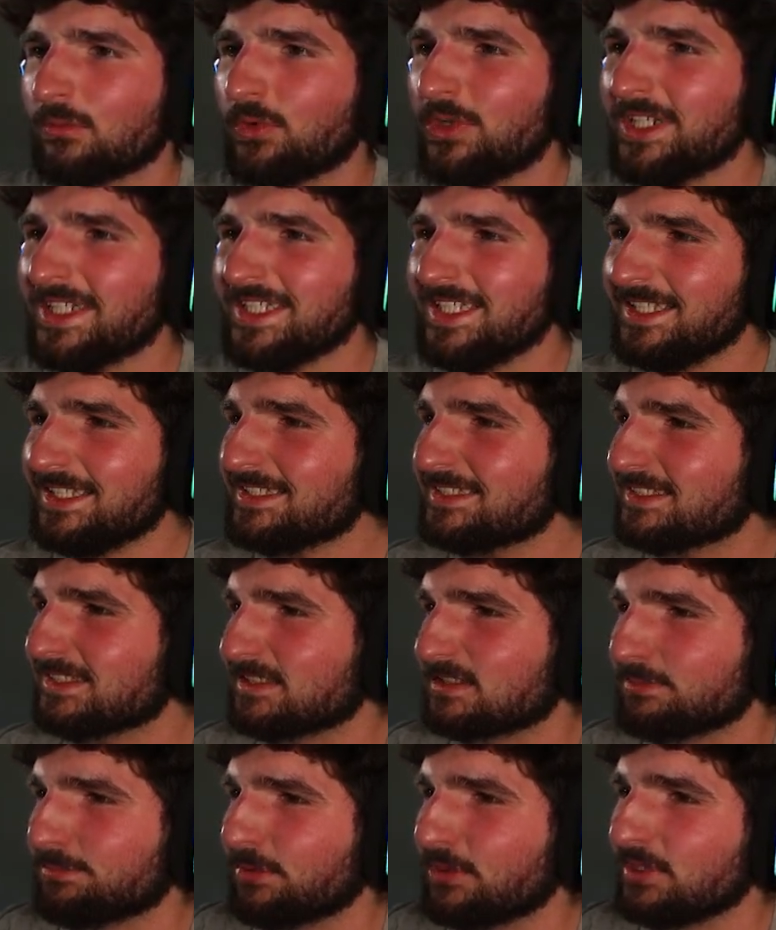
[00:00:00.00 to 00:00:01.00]
What is
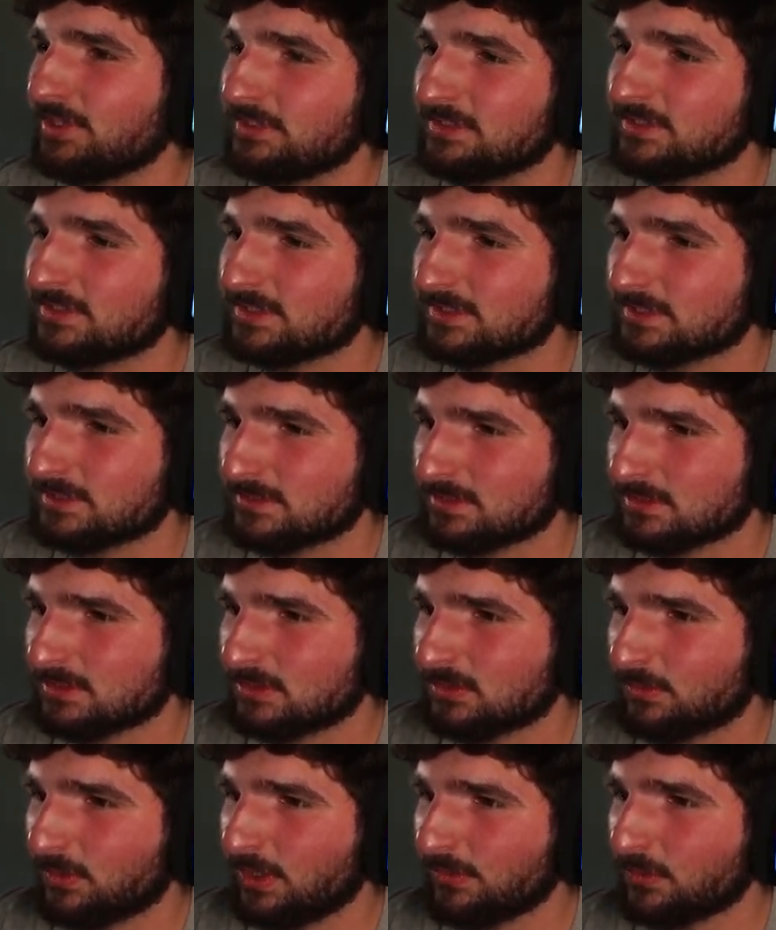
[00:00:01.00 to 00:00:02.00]
this place?
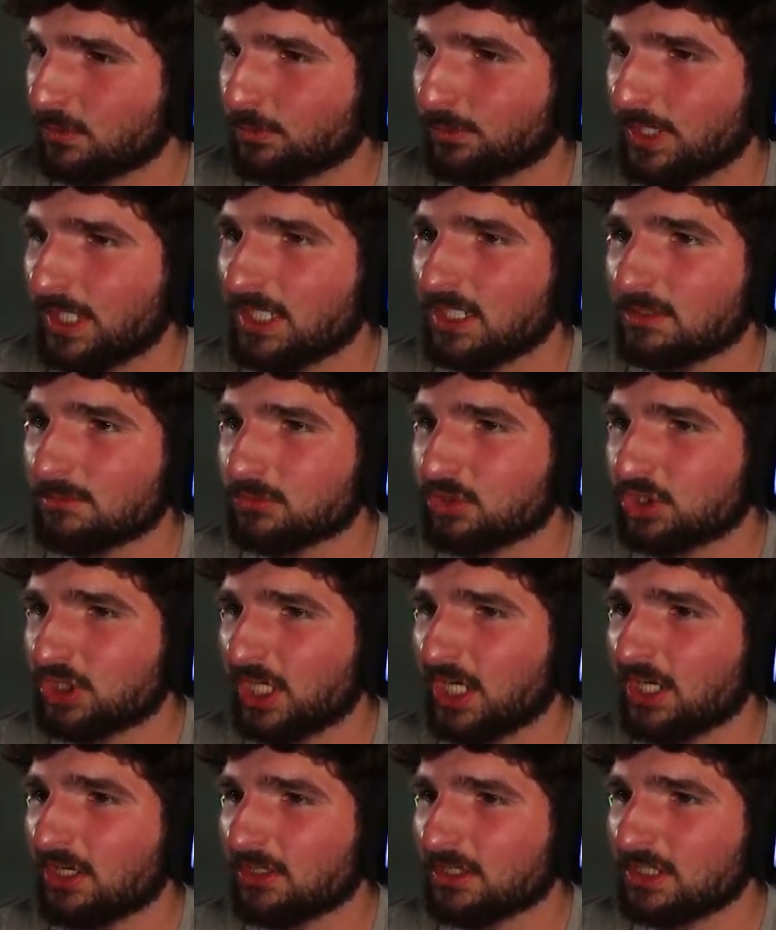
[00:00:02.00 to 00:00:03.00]
We have a random
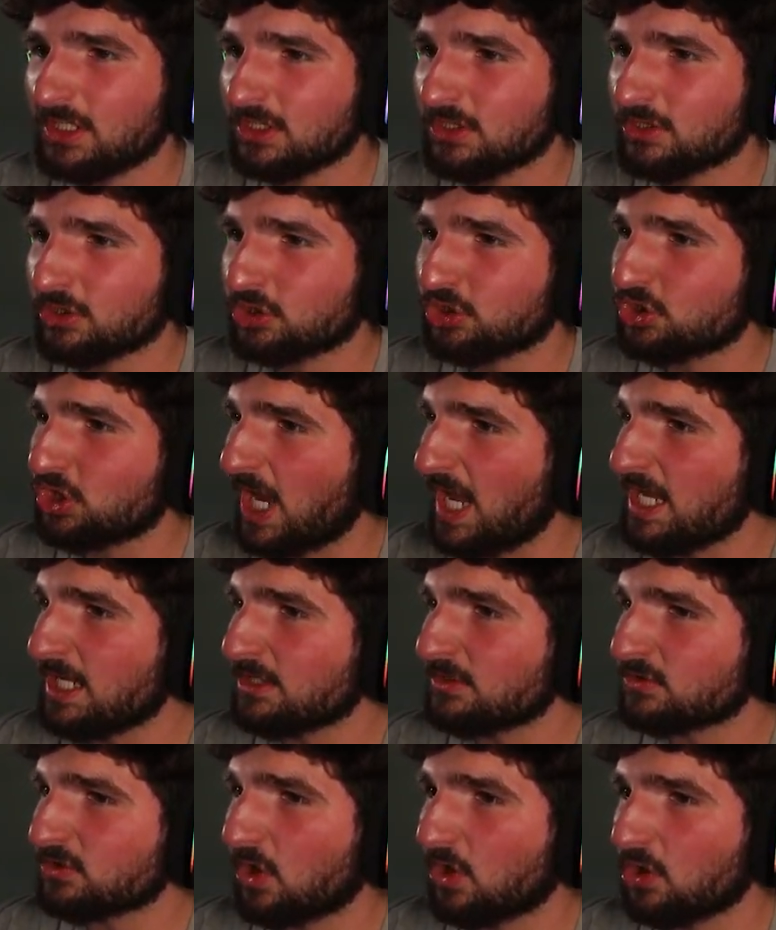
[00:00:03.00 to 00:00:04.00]
chair here,
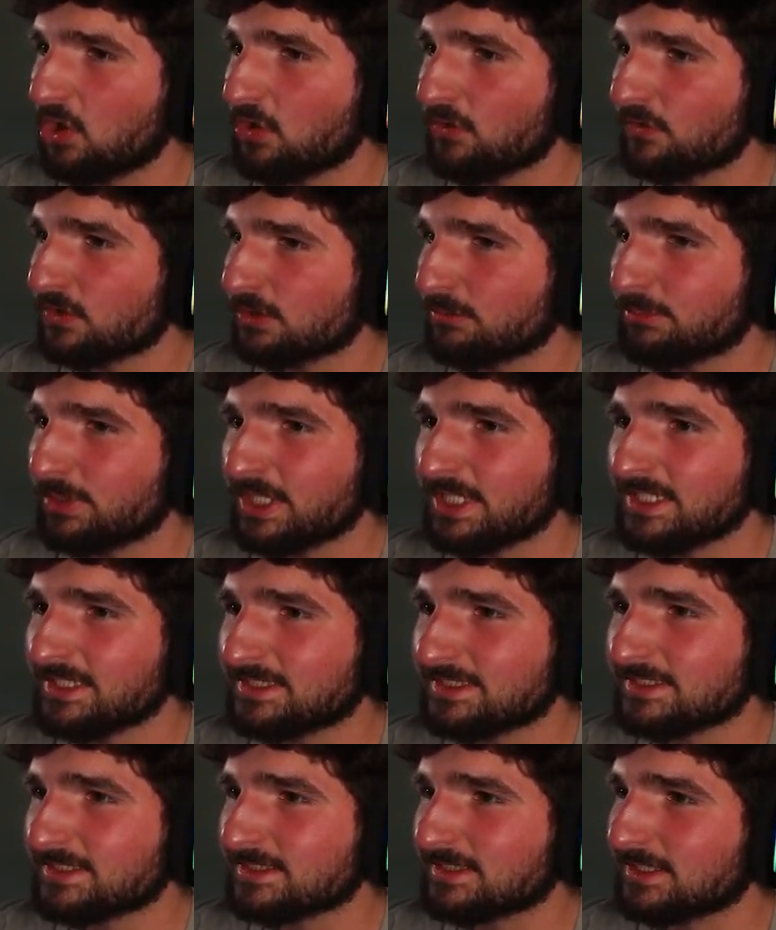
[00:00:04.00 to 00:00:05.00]
chains all over the
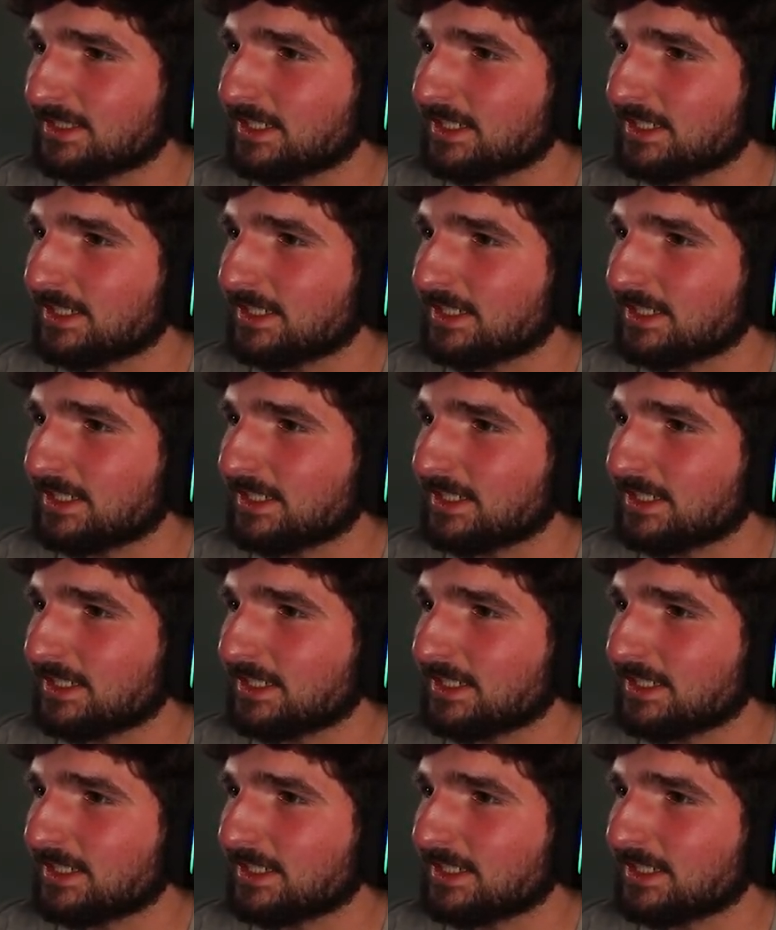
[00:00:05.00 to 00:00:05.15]
place.